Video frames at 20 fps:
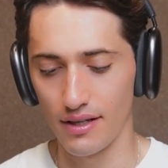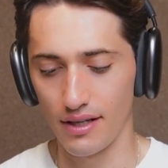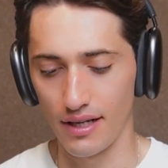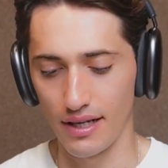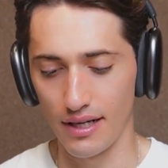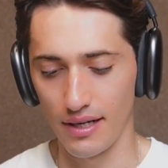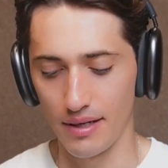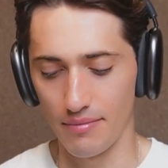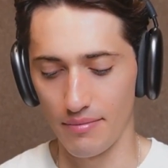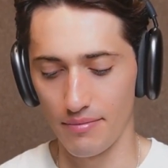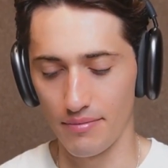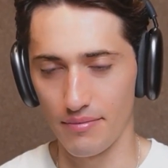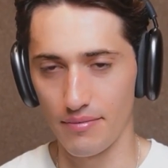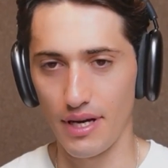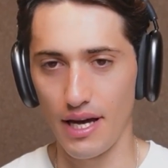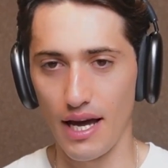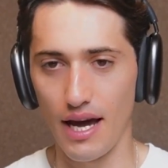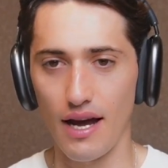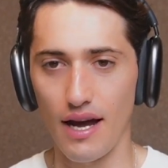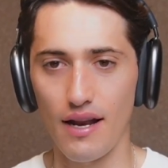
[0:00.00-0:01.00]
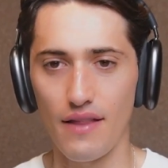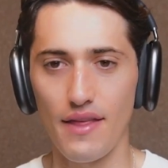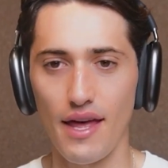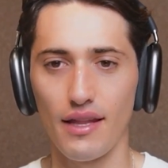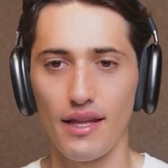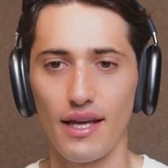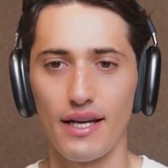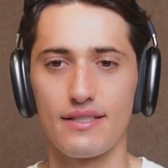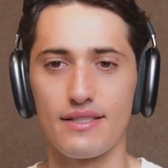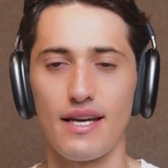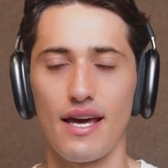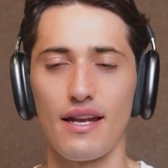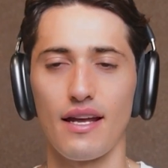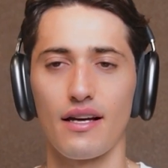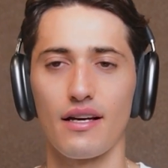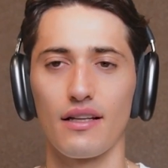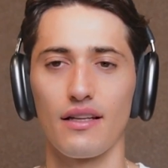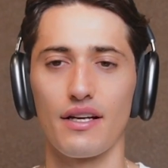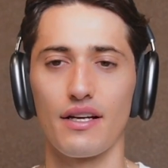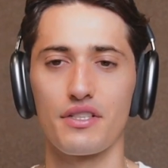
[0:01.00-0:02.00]
um, how did that like
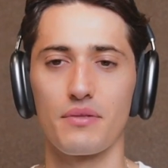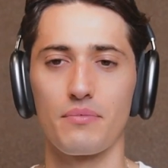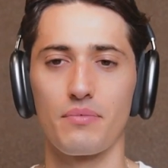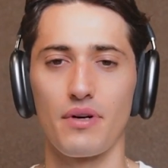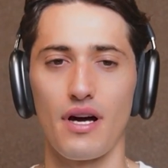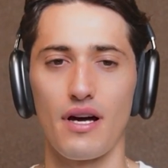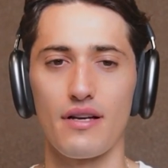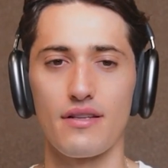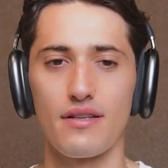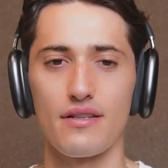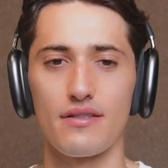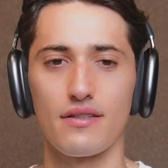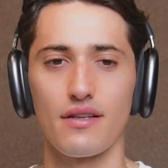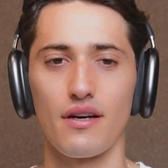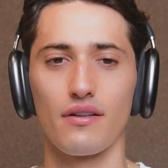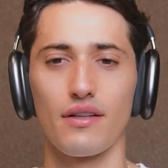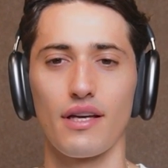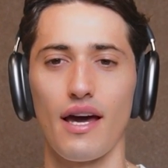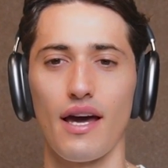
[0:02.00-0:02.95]
data collection process go?